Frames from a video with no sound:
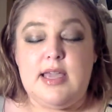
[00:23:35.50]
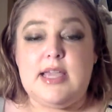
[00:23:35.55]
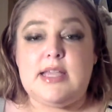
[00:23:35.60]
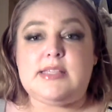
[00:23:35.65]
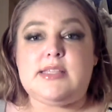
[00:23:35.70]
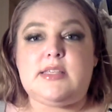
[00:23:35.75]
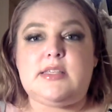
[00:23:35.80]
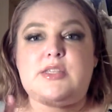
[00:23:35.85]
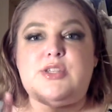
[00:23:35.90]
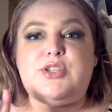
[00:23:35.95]

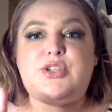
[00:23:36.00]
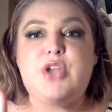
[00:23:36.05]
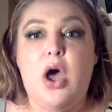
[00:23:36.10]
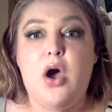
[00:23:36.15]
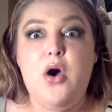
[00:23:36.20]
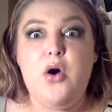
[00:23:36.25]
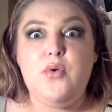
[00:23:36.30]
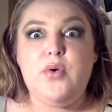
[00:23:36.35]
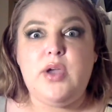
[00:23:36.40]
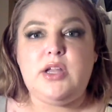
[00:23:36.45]
It's
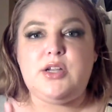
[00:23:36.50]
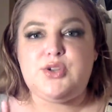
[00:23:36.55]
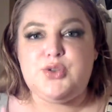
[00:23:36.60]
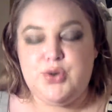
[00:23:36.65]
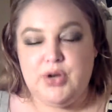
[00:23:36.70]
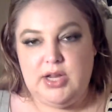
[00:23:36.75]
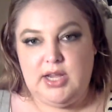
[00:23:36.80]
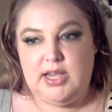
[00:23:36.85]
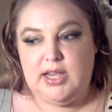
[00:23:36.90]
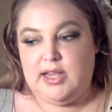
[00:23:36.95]
so
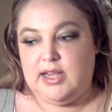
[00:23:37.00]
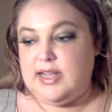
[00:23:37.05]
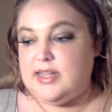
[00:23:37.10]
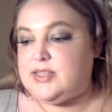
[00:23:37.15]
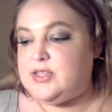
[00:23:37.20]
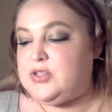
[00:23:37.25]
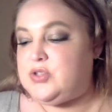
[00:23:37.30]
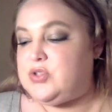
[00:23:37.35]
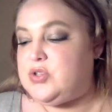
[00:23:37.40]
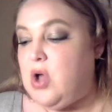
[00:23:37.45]
intriguing.
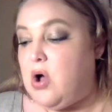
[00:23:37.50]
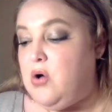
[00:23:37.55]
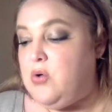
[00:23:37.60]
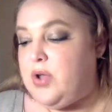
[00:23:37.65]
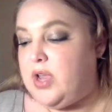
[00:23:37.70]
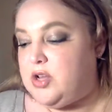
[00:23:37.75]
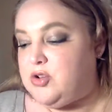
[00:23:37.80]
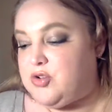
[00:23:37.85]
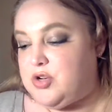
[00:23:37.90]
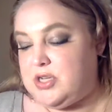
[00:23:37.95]
It's
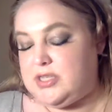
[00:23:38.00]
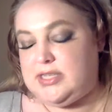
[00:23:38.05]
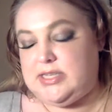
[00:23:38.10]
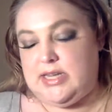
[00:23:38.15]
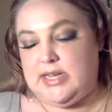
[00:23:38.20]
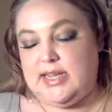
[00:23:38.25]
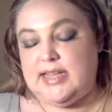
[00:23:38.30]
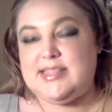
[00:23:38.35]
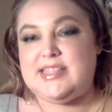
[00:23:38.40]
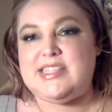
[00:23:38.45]
so
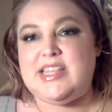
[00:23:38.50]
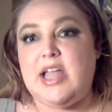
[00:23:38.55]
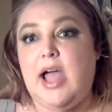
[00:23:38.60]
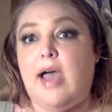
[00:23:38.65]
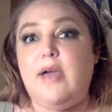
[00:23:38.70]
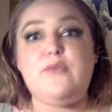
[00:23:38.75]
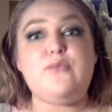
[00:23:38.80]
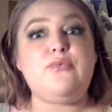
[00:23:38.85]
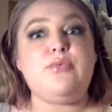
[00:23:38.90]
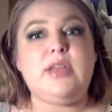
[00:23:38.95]
interesting. It's
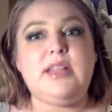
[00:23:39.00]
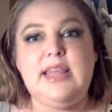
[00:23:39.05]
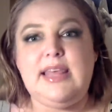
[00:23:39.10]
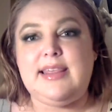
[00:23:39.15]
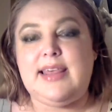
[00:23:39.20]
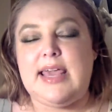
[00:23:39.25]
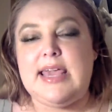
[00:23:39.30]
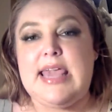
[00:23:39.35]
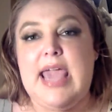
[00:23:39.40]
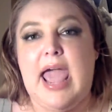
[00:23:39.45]
not really
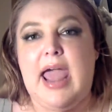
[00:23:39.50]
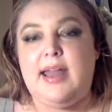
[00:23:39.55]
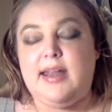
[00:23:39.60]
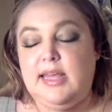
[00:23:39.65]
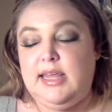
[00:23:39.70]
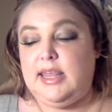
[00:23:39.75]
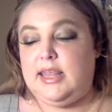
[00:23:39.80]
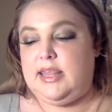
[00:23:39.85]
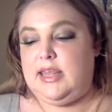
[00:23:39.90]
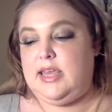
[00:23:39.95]
like
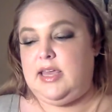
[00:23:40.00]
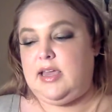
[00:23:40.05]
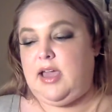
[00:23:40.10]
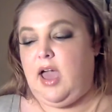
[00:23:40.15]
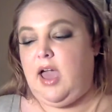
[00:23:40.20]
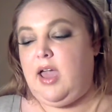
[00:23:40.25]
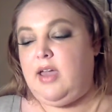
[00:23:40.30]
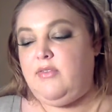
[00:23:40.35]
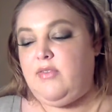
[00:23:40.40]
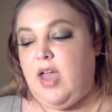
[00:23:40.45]
anything
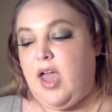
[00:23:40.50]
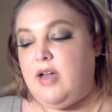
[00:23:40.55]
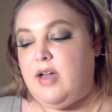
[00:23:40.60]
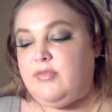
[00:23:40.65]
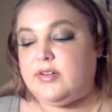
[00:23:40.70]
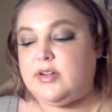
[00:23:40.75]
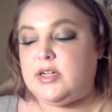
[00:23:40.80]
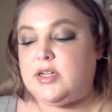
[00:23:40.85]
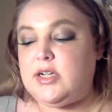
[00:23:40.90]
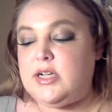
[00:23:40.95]
I've
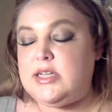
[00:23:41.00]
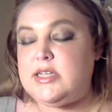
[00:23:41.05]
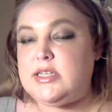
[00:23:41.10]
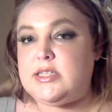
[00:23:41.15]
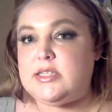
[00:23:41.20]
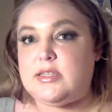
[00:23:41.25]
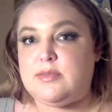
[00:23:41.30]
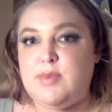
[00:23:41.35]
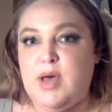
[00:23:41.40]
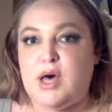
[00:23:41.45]
ever
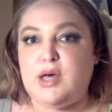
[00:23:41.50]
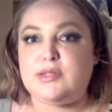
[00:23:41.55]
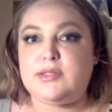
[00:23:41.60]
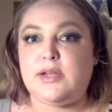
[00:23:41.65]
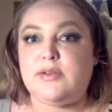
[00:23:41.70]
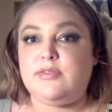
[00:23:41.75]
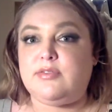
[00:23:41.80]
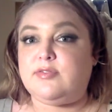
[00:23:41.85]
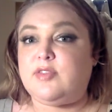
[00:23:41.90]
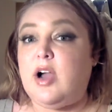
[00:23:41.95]
smelled
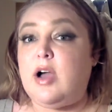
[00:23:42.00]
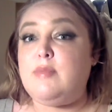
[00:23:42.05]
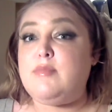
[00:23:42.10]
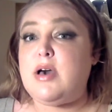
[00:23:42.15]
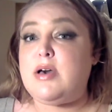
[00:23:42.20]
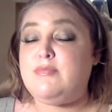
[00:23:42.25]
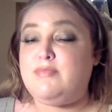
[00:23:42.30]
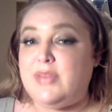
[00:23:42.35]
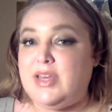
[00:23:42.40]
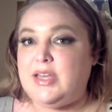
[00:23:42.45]
from
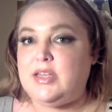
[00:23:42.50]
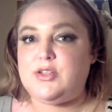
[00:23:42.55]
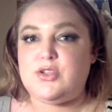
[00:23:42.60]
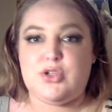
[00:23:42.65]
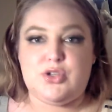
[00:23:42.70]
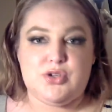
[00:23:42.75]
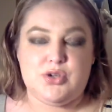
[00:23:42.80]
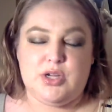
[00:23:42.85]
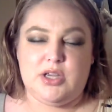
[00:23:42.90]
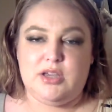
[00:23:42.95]
a
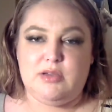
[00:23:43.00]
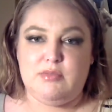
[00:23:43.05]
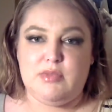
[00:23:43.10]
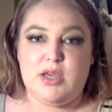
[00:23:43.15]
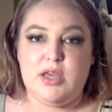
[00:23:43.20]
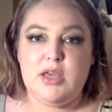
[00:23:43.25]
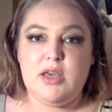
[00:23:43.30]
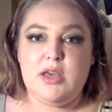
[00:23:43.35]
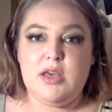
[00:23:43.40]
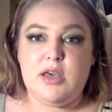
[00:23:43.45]
mainstream
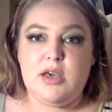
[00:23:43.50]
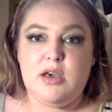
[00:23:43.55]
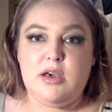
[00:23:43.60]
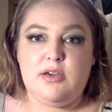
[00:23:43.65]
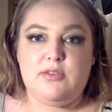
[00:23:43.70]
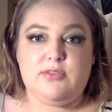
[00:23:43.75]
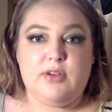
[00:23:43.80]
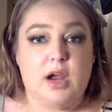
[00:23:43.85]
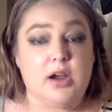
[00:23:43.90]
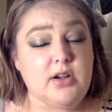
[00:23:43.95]

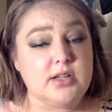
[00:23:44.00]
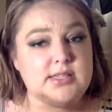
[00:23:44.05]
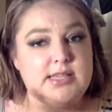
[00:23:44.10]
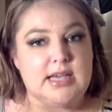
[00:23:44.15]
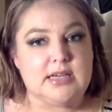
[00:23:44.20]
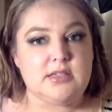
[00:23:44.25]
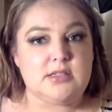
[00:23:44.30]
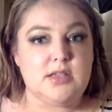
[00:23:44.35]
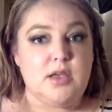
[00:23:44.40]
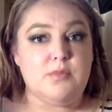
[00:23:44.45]
fragrance
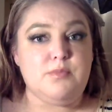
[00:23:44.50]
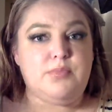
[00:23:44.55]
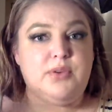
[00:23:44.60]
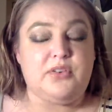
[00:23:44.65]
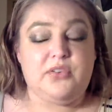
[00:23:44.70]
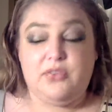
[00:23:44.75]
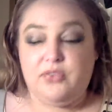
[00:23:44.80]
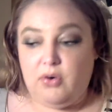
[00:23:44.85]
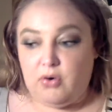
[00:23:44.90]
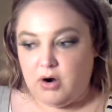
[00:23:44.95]
house
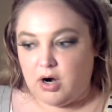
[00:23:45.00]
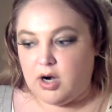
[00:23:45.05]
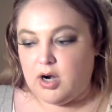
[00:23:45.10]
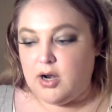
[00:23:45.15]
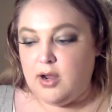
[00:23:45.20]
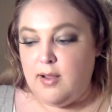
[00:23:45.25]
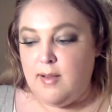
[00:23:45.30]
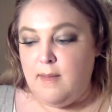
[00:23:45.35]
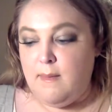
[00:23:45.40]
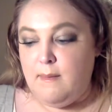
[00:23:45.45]
before.